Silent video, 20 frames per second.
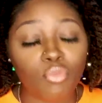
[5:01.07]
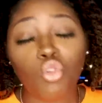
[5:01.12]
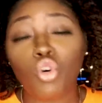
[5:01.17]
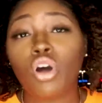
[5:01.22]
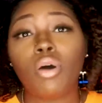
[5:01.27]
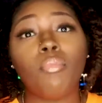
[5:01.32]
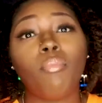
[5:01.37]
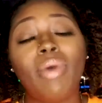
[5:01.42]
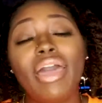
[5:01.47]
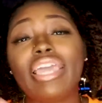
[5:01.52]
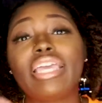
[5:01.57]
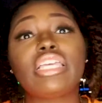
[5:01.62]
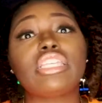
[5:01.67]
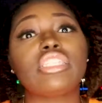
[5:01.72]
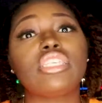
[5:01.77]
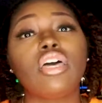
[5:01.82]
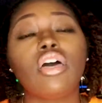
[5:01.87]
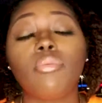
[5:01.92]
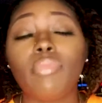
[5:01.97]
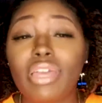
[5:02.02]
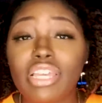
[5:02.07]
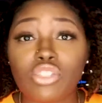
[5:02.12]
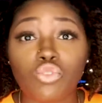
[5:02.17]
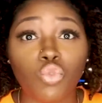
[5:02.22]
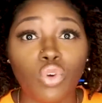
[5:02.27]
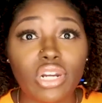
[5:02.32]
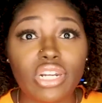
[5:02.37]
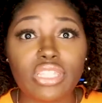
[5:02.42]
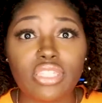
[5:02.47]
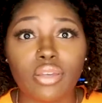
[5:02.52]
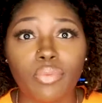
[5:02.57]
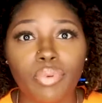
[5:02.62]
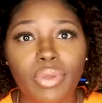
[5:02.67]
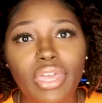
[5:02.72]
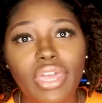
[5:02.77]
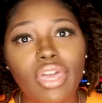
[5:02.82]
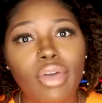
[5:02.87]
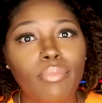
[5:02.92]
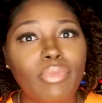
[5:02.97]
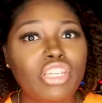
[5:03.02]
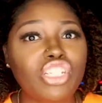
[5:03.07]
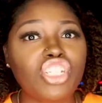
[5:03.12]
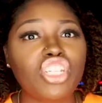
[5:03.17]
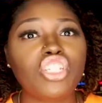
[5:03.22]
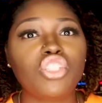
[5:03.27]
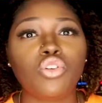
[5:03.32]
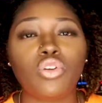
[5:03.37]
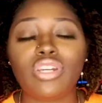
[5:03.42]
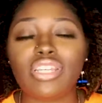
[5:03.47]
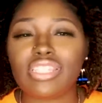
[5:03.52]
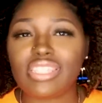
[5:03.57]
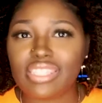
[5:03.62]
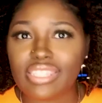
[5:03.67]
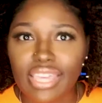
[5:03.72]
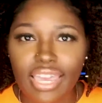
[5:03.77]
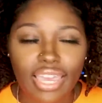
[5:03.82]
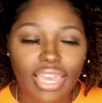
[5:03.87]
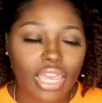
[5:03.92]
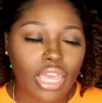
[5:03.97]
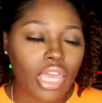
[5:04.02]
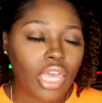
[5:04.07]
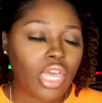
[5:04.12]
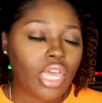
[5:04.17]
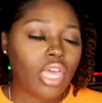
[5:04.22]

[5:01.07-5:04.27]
well, Mike and Tom has run into Pam, and she's on this date.